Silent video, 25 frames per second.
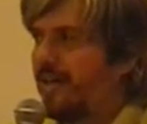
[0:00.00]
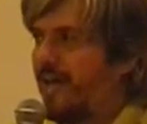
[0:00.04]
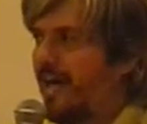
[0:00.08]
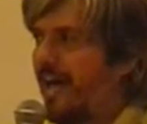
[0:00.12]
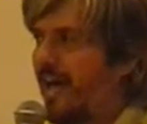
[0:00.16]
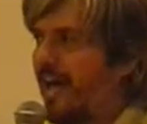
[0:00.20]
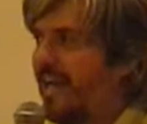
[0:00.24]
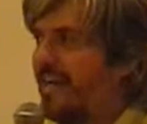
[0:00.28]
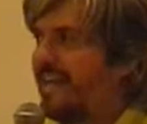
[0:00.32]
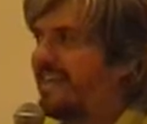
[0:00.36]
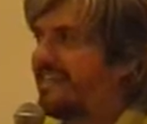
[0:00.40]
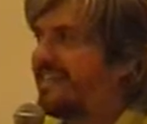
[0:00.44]

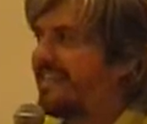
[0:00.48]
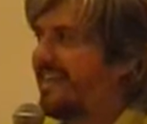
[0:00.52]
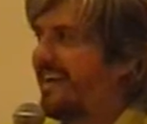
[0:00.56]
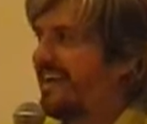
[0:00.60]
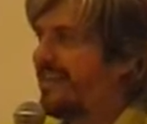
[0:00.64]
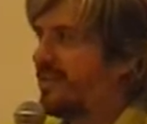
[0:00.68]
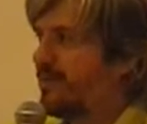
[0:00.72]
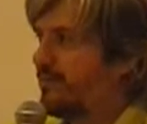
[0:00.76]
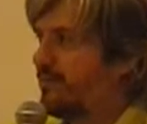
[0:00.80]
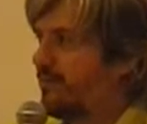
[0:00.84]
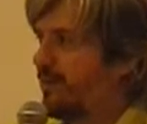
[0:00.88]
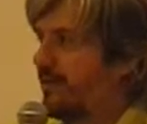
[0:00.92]
and
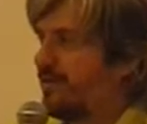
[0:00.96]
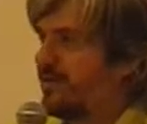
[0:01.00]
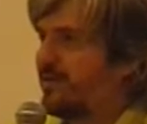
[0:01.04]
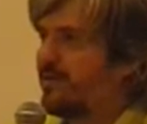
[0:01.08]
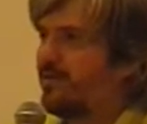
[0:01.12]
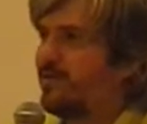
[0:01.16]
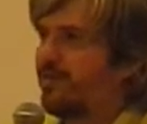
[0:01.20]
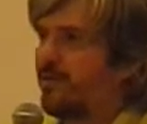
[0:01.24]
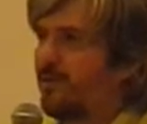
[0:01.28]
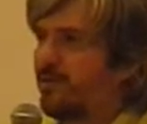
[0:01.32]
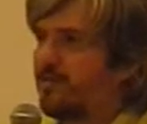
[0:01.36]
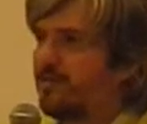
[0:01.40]
attachments
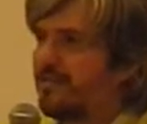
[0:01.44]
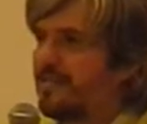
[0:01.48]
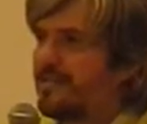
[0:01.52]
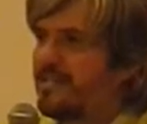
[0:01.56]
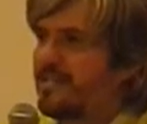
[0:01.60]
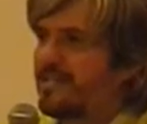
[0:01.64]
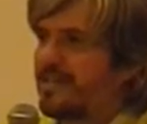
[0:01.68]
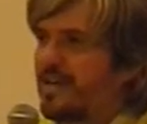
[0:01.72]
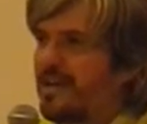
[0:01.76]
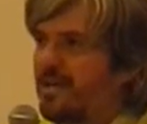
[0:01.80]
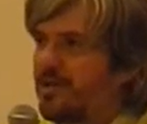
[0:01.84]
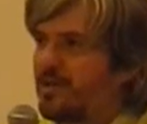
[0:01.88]
from this
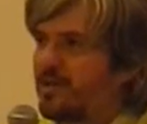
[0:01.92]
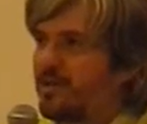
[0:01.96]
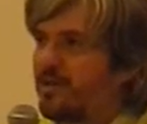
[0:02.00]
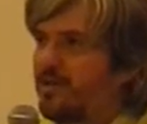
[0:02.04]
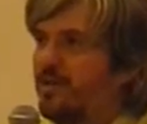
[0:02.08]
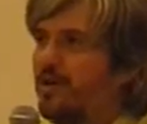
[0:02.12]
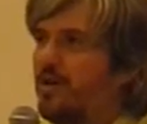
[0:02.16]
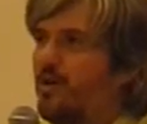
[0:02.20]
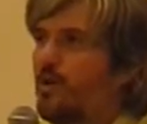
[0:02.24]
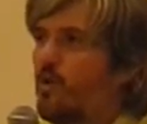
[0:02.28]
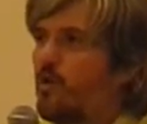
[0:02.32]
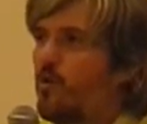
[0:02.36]
section